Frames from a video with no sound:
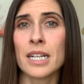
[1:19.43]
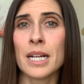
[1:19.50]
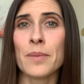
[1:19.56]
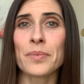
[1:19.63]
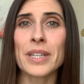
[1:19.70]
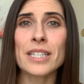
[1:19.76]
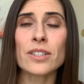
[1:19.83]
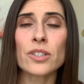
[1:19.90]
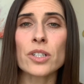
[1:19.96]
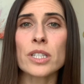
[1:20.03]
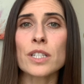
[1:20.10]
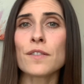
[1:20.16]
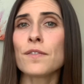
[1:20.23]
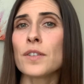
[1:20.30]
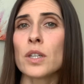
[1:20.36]
These are just a
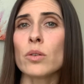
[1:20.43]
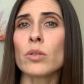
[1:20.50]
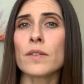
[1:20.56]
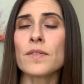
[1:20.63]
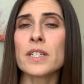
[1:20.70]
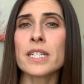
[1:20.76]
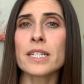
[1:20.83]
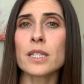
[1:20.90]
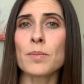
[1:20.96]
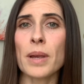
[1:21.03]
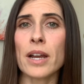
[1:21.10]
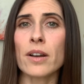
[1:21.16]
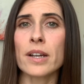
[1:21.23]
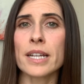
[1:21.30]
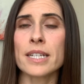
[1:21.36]
few of the
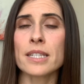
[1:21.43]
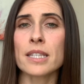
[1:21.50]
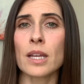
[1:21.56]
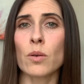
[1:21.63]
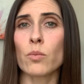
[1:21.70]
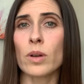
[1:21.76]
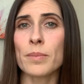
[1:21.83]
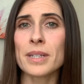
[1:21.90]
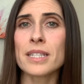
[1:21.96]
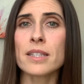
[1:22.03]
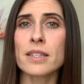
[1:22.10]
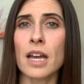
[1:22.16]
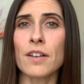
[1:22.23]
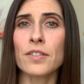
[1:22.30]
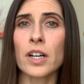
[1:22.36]
disparities that women
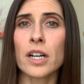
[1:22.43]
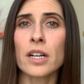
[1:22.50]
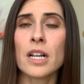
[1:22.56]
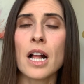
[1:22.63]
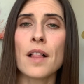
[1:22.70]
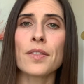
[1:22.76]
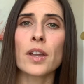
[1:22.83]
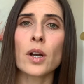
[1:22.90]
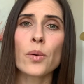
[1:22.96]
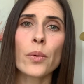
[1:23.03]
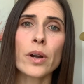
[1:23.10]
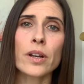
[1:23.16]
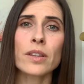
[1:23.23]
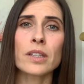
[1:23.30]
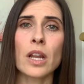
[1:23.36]
suffer that are
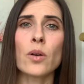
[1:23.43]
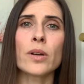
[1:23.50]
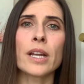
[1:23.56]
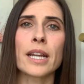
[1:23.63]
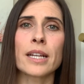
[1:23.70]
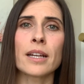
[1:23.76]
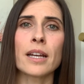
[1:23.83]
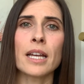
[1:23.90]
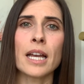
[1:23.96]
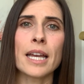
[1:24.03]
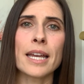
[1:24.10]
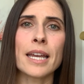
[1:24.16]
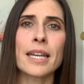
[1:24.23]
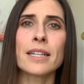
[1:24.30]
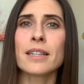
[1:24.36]
worth noting
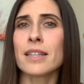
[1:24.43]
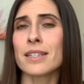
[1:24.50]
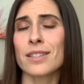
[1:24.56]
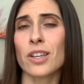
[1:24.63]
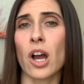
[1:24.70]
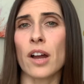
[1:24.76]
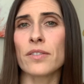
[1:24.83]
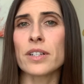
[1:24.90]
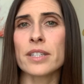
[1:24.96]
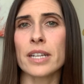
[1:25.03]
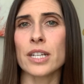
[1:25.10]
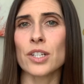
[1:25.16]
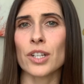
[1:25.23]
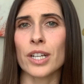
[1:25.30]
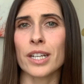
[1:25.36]
in this
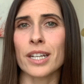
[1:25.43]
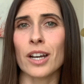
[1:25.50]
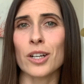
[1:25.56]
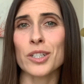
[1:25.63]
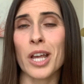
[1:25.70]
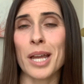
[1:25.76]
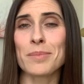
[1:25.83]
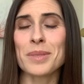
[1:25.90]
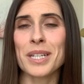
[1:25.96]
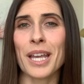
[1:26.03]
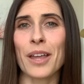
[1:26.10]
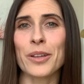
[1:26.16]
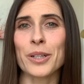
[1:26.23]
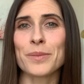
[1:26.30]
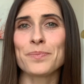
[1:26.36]
conversation and our time
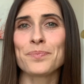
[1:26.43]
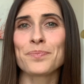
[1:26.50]
together.